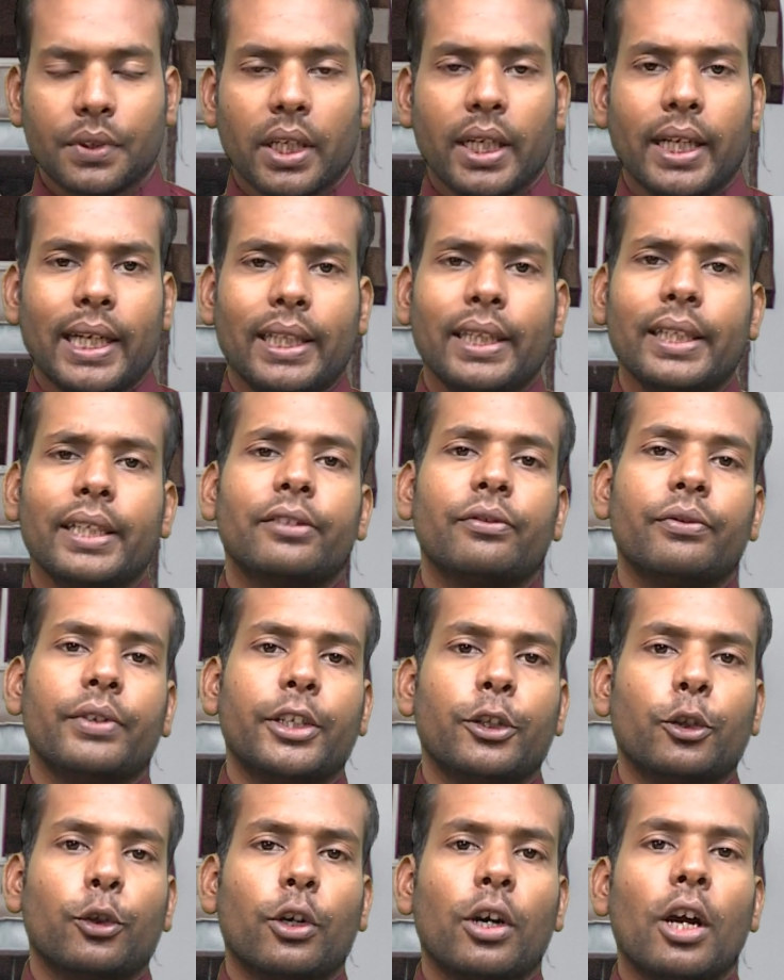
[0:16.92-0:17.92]
In this
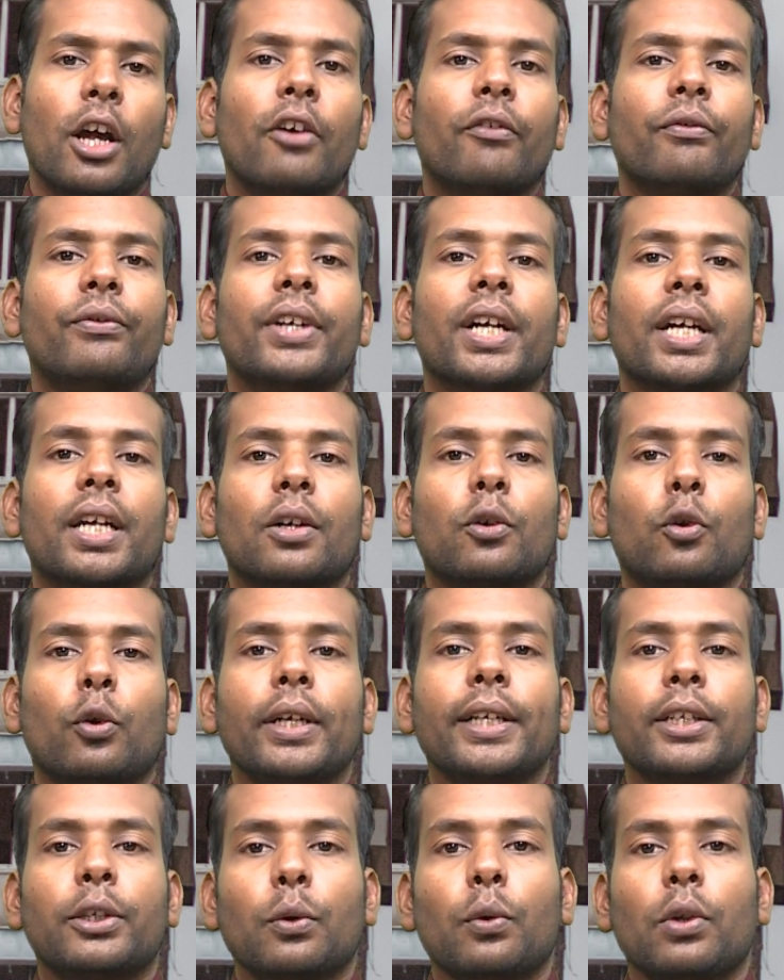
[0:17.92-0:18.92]
video, we are
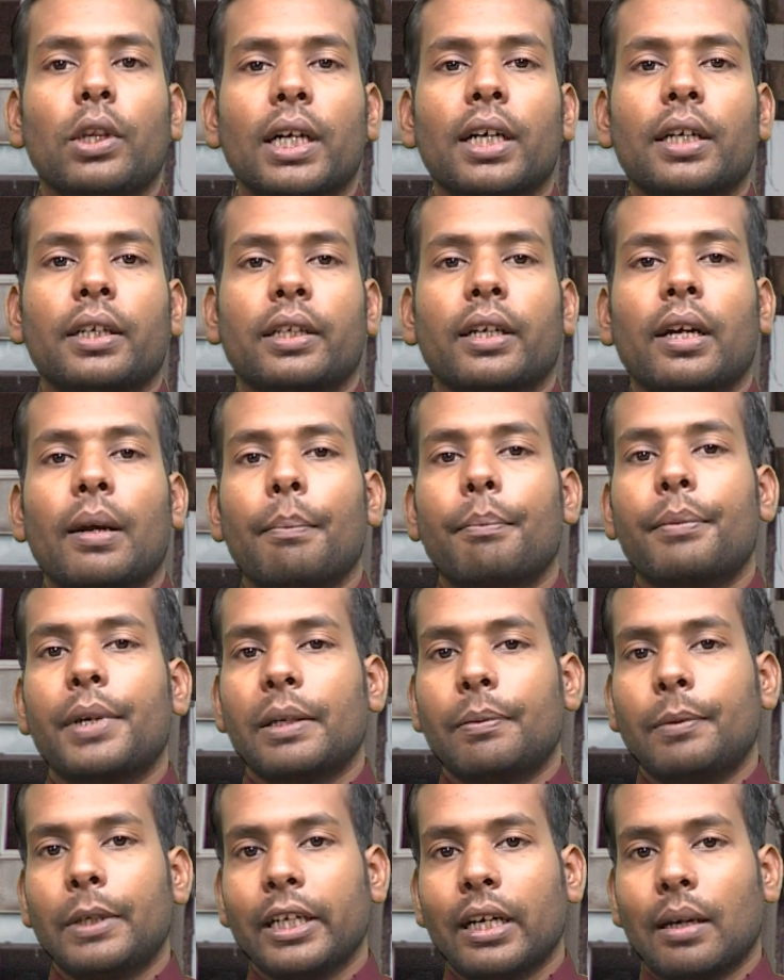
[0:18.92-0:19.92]
going to learn
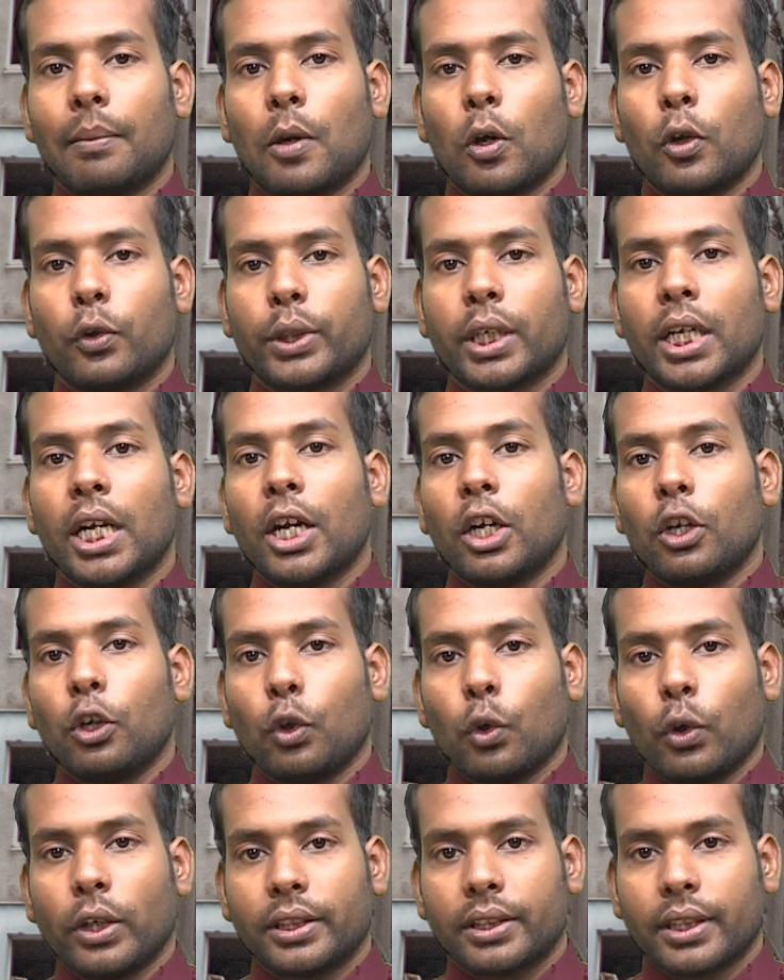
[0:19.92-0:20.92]
briefly about
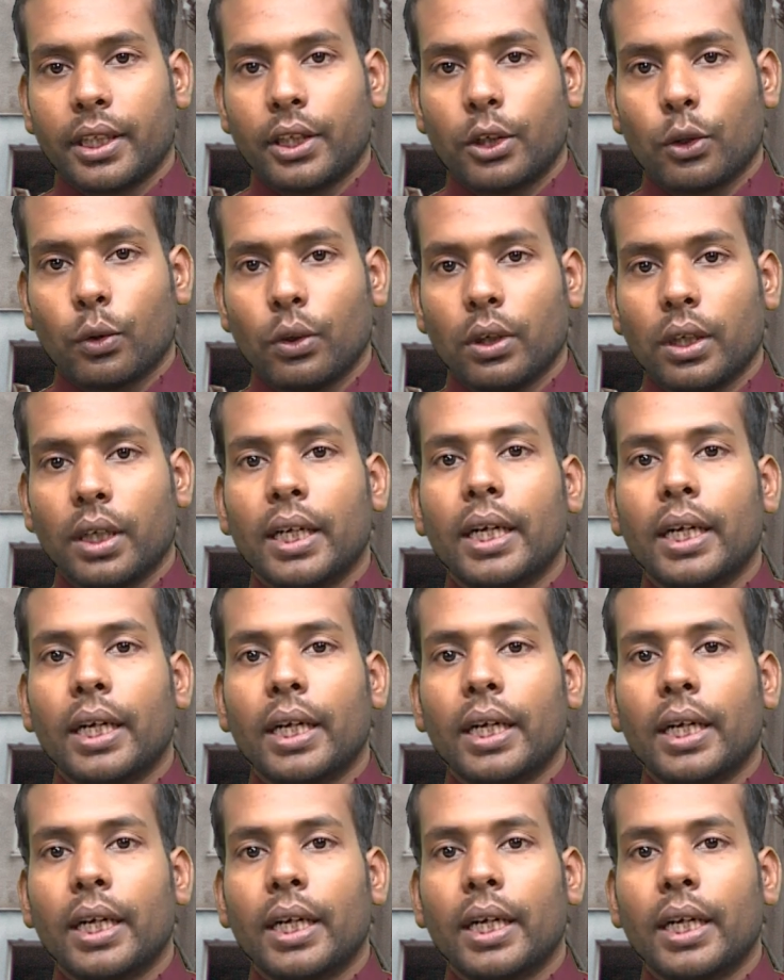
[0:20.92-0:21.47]
noise control,